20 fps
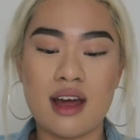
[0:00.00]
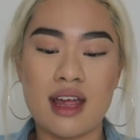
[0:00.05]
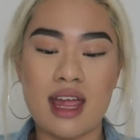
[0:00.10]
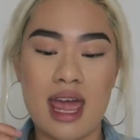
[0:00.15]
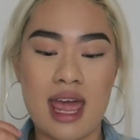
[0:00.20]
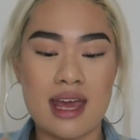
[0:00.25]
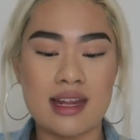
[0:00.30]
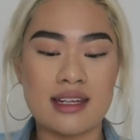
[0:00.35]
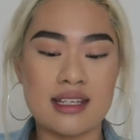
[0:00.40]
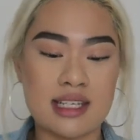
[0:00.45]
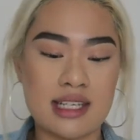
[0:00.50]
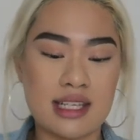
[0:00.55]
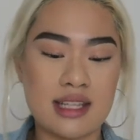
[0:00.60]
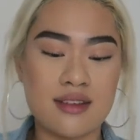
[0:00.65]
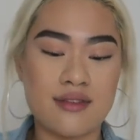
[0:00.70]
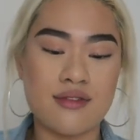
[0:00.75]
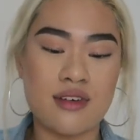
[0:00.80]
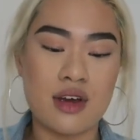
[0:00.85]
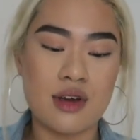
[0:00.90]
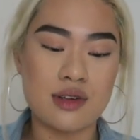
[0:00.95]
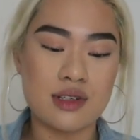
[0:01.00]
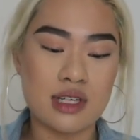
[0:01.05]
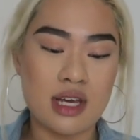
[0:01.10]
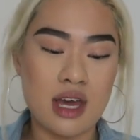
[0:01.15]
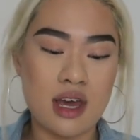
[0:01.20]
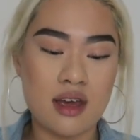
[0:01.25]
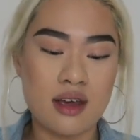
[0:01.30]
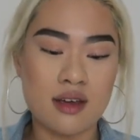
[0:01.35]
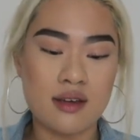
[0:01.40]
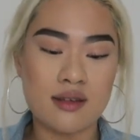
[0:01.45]
like editing the
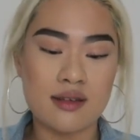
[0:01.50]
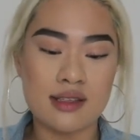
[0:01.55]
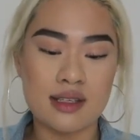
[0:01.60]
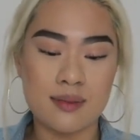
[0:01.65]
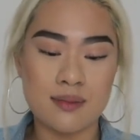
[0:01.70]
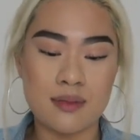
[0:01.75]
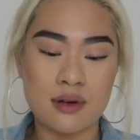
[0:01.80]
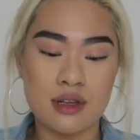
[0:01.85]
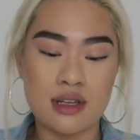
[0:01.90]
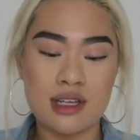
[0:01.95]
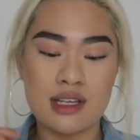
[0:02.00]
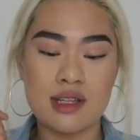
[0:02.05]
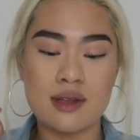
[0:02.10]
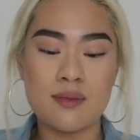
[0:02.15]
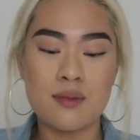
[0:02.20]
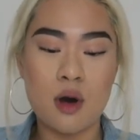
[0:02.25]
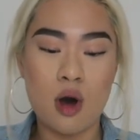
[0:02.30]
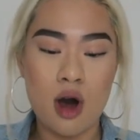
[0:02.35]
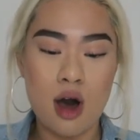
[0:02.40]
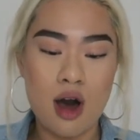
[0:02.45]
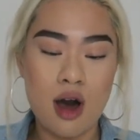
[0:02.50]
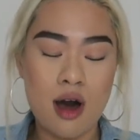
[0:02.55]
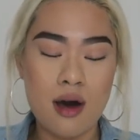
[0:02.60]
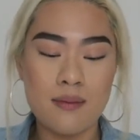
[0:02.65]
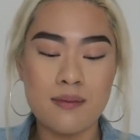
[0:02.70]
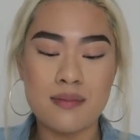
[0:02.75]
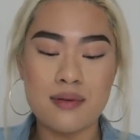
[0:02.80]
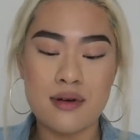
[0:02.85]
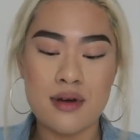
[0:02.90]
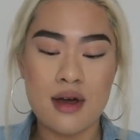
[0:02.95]
photos and putting them
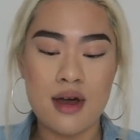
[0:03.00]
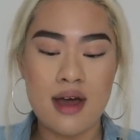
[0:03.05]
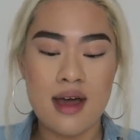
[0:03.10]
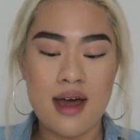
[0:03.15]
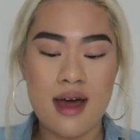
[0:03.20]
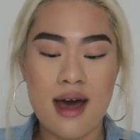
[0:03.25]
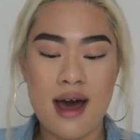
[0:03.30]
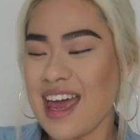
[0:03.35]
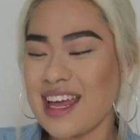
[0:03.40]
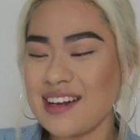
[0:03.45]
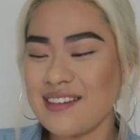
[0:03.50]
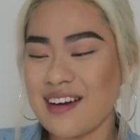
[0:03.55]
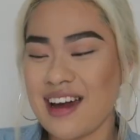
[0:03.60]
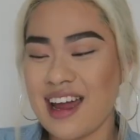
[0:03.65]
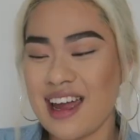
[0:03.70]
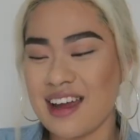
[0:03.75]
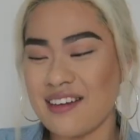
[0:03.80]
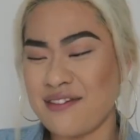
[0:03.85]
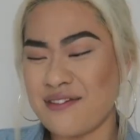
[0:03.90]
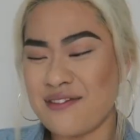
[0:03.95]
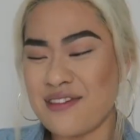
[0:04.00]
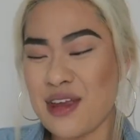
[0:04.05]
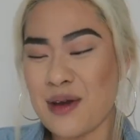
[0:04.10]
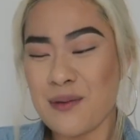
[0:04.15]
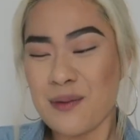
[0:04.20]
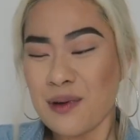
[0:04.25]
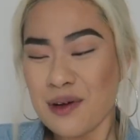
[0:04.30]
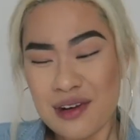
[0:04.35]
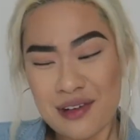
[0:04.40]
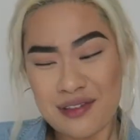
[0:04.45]
up. Anyway, if
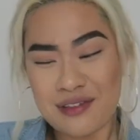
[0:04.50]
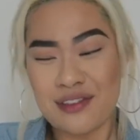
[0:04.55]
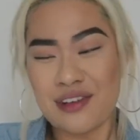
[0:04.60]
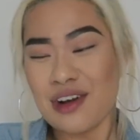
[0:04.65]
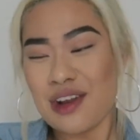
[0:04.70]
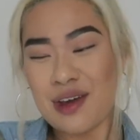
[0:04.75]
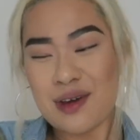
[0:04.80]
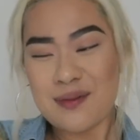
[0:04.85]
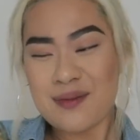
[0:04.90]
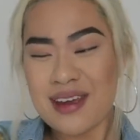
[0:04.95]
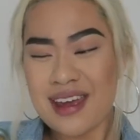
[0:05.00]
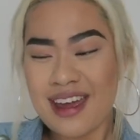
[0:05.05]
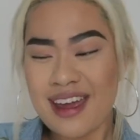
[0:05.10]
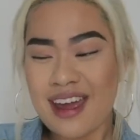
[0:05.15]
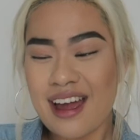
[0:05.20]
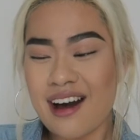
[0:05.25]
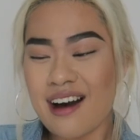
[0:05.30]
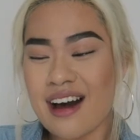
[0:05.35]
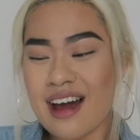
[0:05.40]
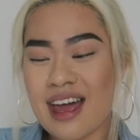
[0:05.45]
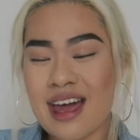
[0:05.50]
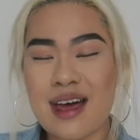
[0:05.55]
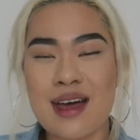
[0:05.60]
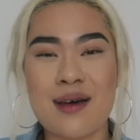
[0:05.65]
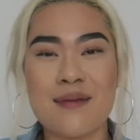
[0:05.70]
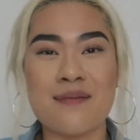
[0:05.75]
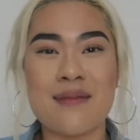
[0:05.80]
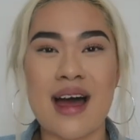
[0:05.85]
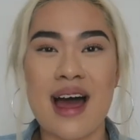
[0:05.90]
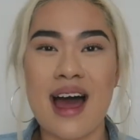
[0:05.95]
you want to follow me, I
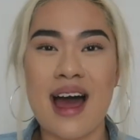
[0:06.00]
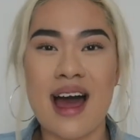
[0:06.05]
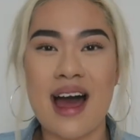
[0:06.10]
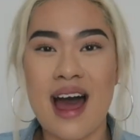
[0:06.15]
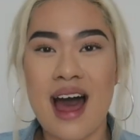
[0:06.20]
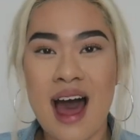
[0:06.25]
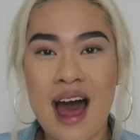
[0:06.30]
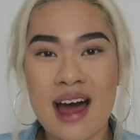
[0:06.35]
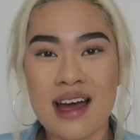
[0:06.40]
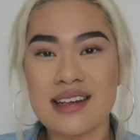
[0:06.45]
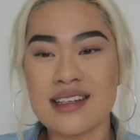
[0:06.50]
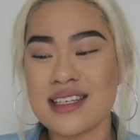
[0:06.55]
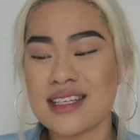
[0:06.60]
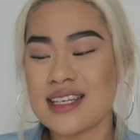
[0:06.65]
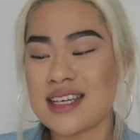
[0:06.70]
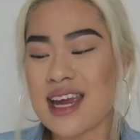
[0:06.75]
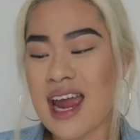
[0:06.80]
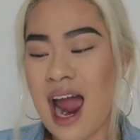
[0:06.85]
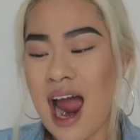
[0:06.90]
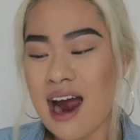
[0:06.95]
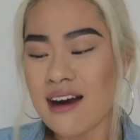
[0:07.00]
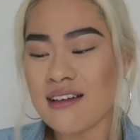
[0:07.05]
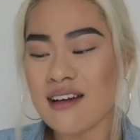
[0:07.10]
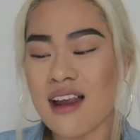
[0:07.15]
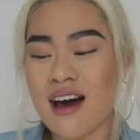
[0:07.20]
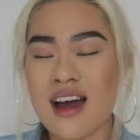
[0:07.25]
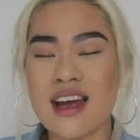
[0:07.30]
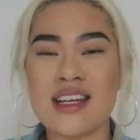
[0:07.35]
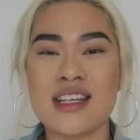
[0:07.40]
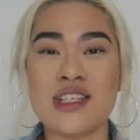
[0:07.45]
am at
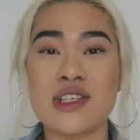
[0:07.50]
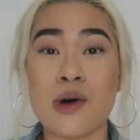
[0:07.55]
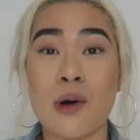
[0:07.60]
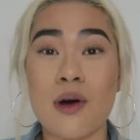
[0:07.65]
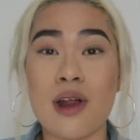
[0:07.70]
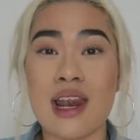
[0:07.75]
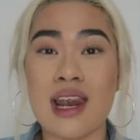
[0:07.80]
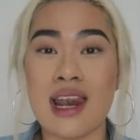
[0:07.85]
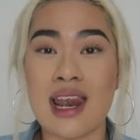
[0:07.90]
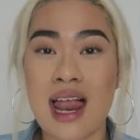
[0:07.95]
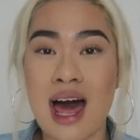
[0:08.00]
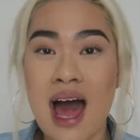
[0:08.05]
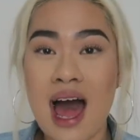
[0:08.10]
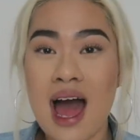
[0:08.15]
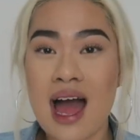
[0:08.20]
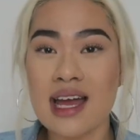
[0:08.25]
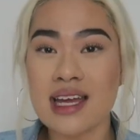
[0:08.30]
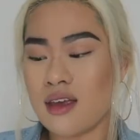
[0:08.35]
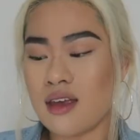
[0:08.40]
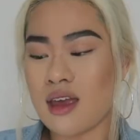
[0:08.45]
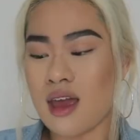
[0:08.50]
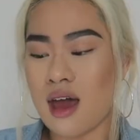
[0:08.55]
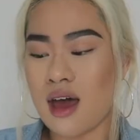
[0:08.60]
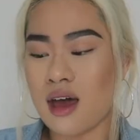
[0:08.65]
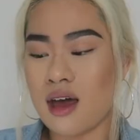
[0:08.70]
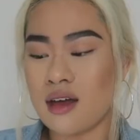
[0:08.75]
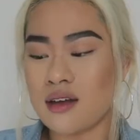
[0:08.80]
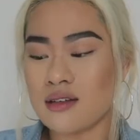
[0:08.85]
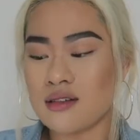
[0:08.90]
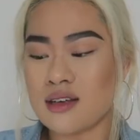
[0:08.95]
caroline dot lac,
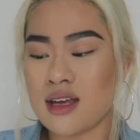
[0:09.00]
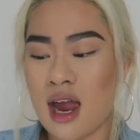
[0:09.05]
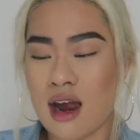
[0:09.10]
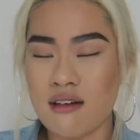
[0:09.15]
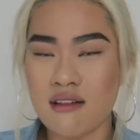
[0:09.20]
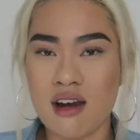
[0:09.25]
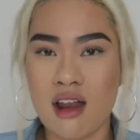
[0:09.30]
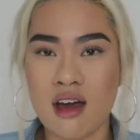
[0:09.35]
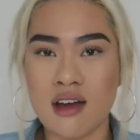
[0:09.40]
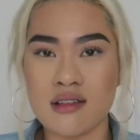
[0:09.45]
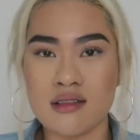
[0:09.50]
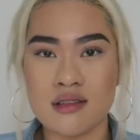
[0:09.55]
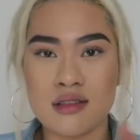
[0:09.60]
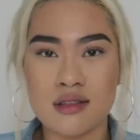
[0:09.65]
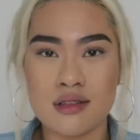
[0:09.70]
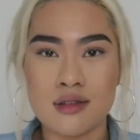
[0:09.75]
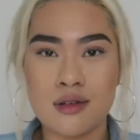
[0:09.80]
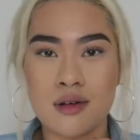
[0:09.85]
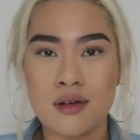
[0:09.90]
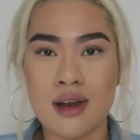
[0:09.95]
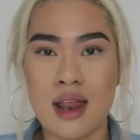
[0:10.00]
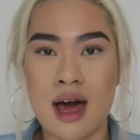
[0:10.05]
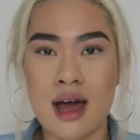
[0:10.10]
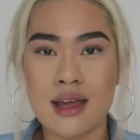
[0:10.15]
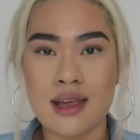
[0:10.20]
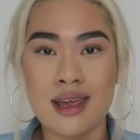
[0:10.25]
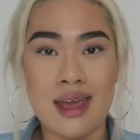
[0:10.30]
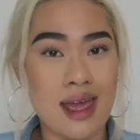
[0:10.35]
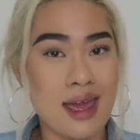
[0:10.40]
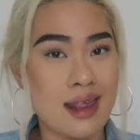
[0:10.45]
yeah, caroline dot
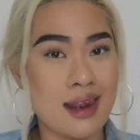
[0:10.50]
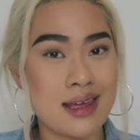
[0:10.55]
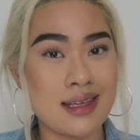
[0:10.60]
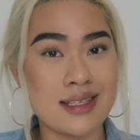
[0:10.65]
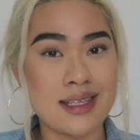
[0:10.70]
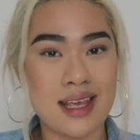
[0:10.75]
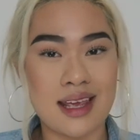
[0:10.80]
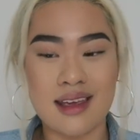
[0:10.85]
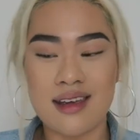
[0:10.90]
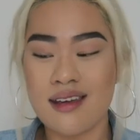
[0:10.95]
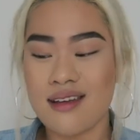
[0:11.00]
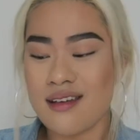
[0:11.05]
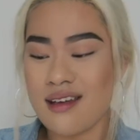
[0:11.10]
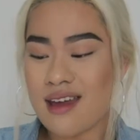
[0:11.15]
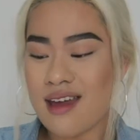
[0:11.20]
lac, L A C.